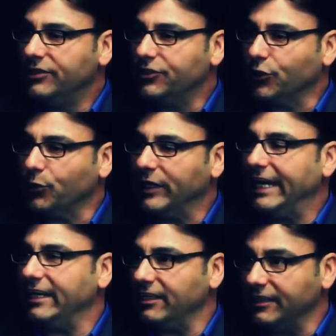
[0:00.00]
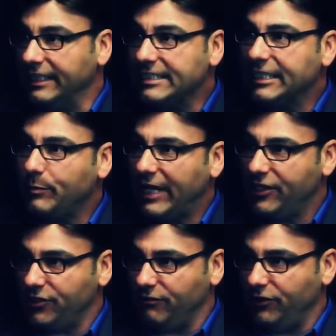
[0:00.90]
to create a holistic
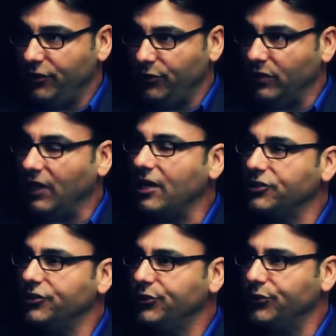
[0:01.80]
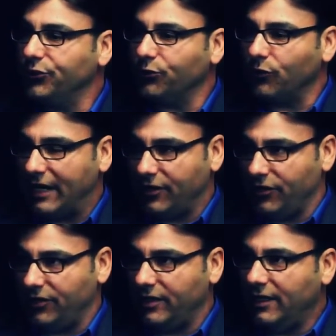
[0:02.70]
patient view, a longitudinal
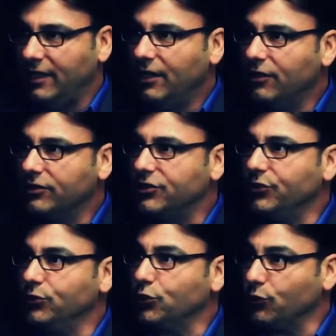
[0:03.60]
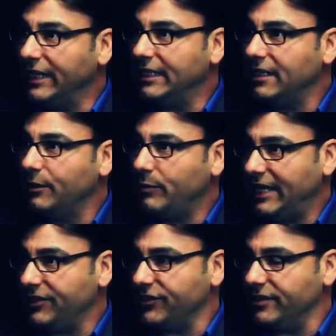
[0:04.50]
record to treat
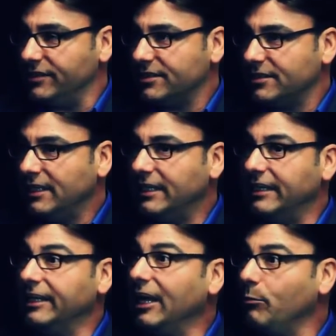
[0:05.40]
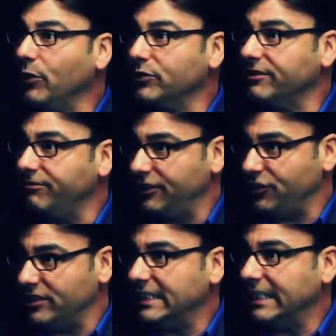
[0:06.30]
patients in the utmost
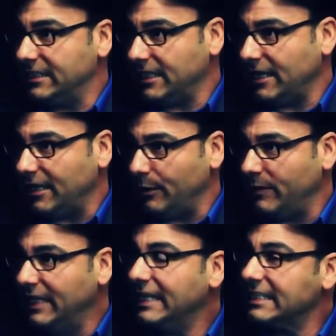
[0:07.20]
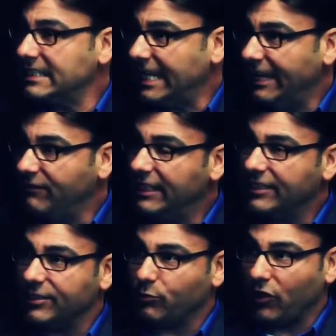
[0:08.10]
efficiency and time. Safety
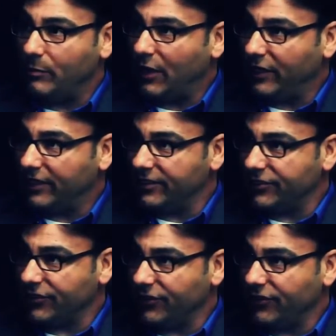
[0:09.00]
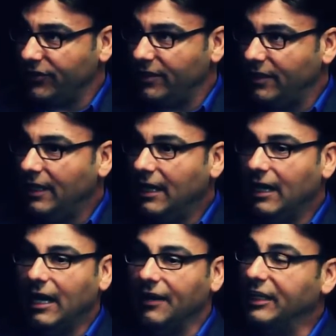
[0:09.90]
is a primary
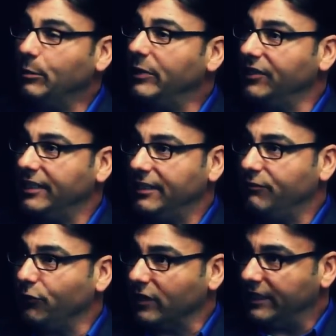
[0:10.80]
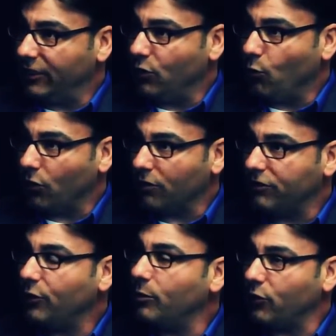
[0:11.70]
concern, the ability for clinical
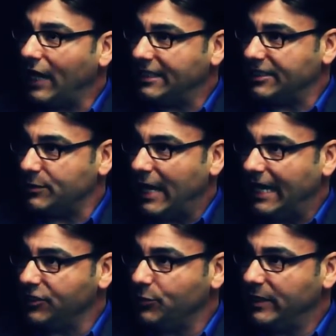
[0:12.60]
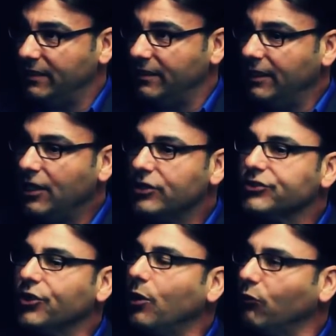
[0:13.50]
workflow and practice management.
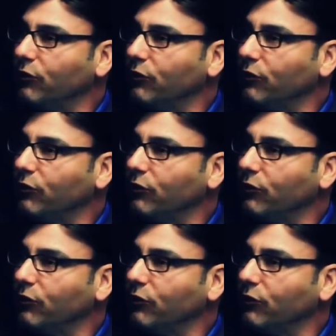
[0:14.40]
So a